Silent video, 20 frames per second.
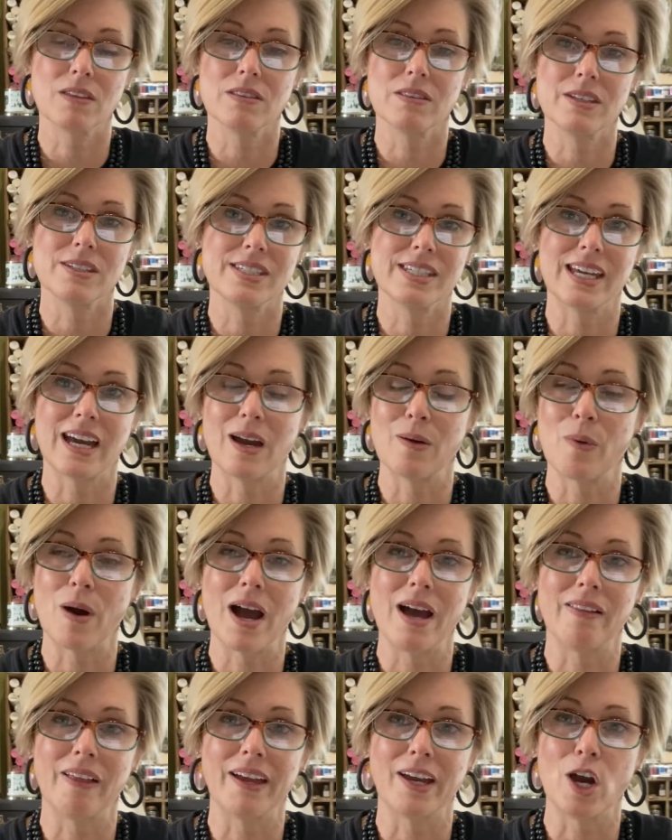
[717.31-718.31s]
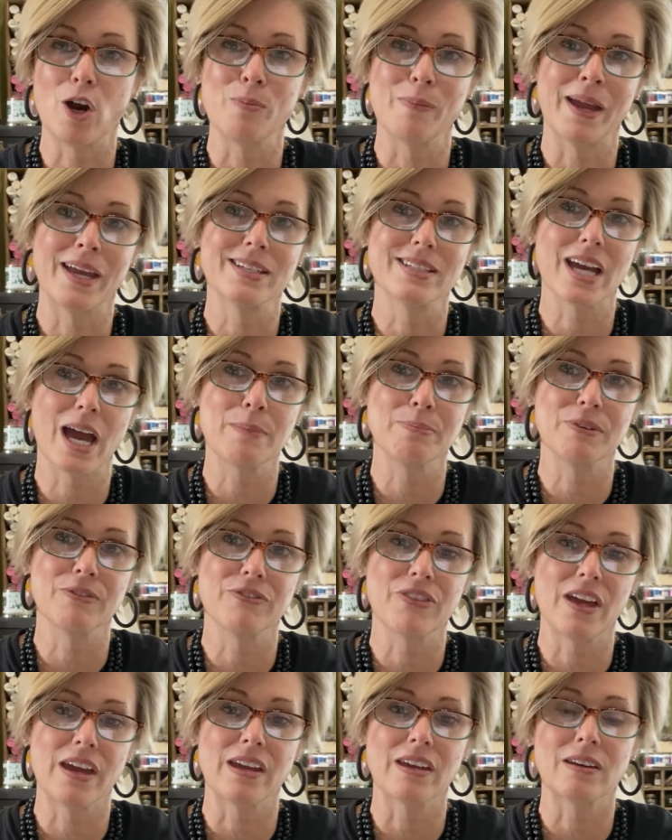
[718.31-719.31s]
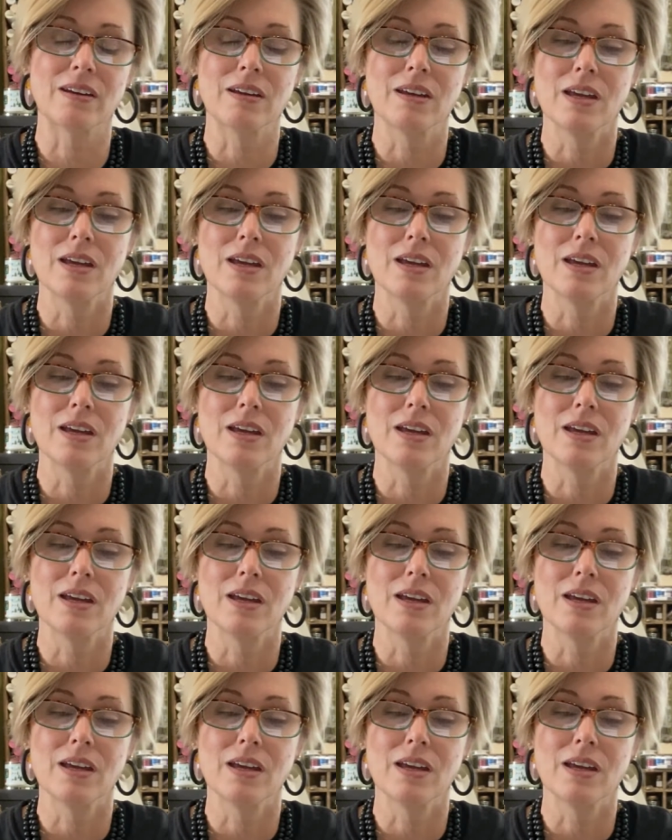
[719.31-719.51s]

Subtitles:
DIY, like homemade type of thing.